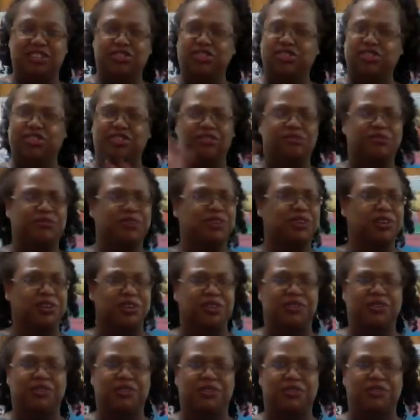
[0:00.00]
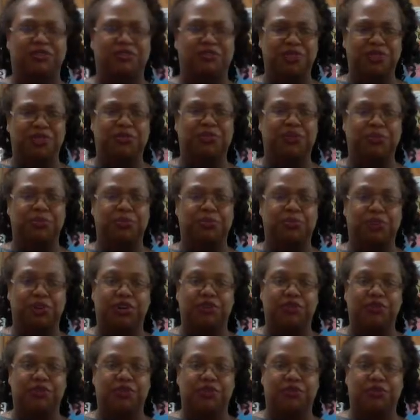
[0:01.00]
just a very, very, very
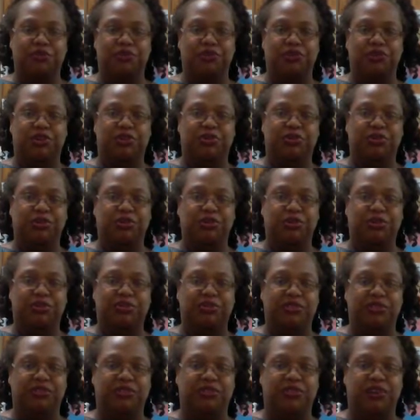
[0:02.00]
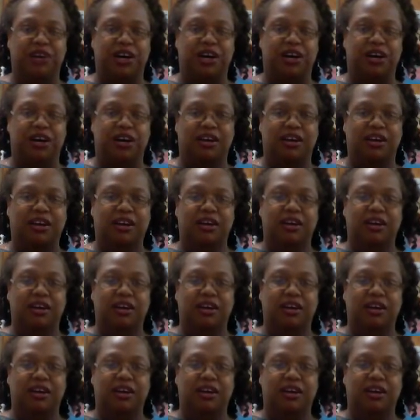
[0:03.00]
brief overview in terms of